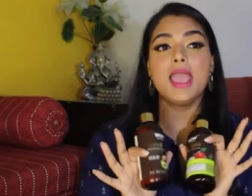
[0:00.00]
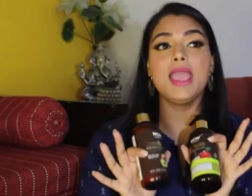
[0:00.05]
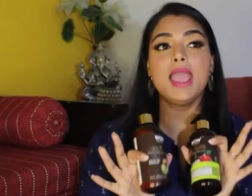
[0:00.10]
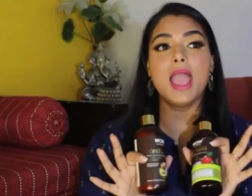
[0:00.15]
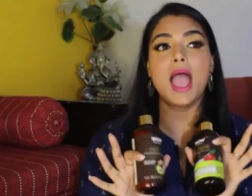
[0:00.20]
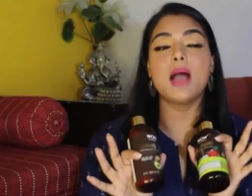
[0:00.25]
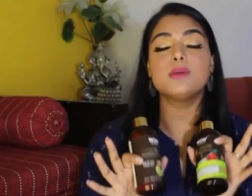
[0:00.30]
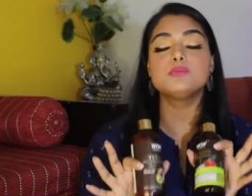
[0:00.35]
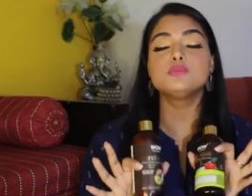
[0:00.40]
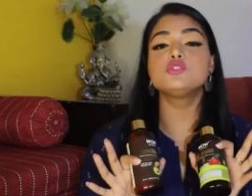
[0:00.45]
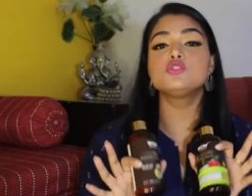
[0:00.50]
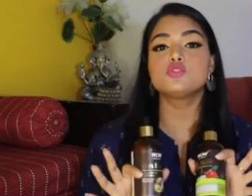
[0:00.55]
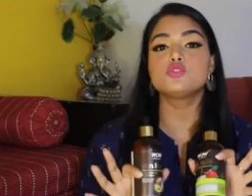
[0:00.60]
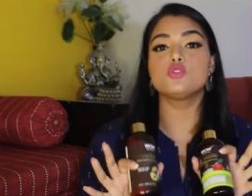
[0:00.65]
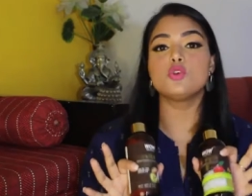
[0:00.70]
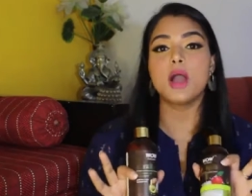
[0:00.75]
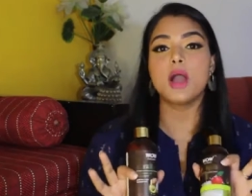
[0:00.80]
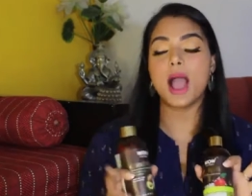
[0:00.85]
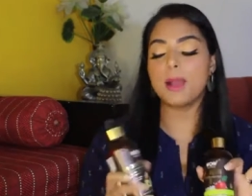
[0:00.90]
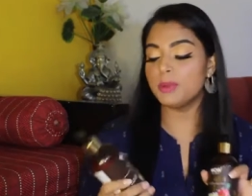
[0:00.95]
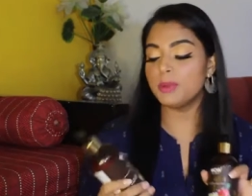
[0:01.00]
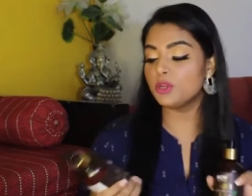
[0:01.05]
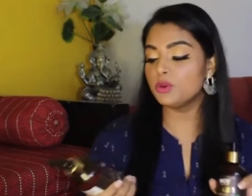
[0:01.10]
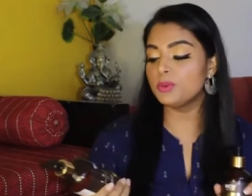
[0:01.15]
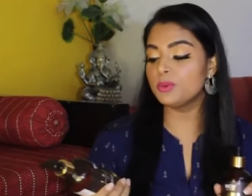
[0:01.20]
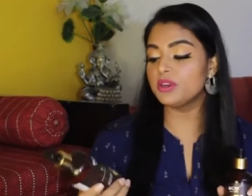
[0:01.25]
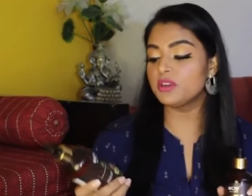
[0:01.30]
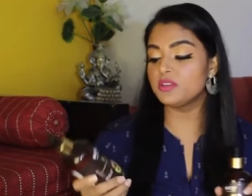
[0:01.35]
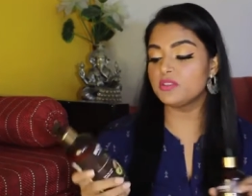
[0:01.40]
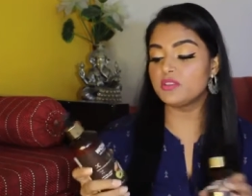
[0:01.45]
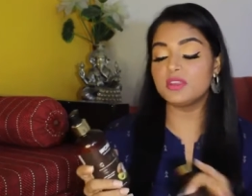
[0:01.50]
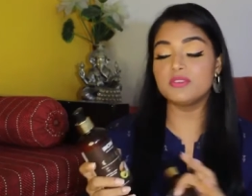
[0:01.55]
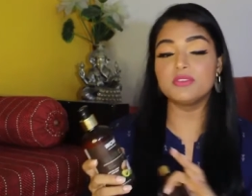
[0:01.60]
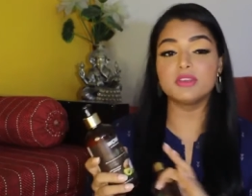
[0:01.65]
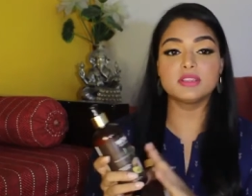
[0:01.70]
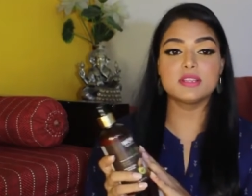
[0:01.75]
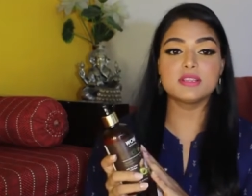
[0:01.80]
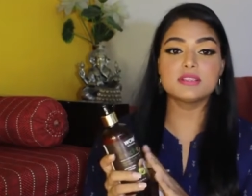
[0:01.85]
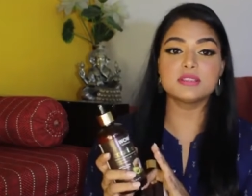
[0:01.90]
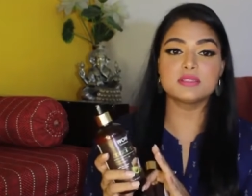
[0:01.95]
I am so happy to be
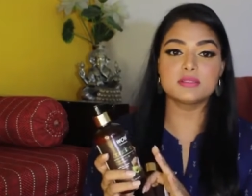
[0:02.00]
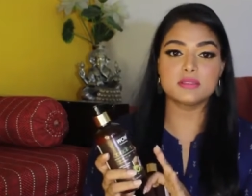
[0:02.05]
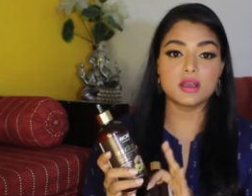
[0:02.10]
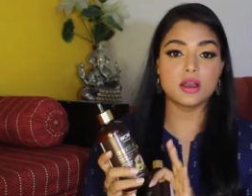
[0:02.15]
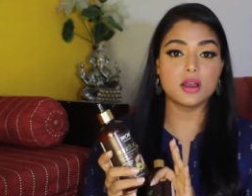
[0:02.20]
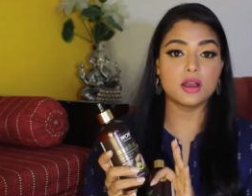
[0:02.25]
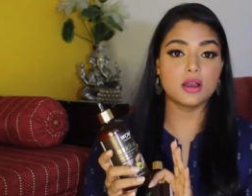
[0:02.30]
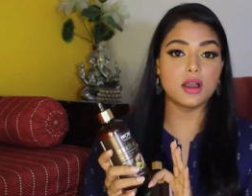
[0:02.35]
receiving this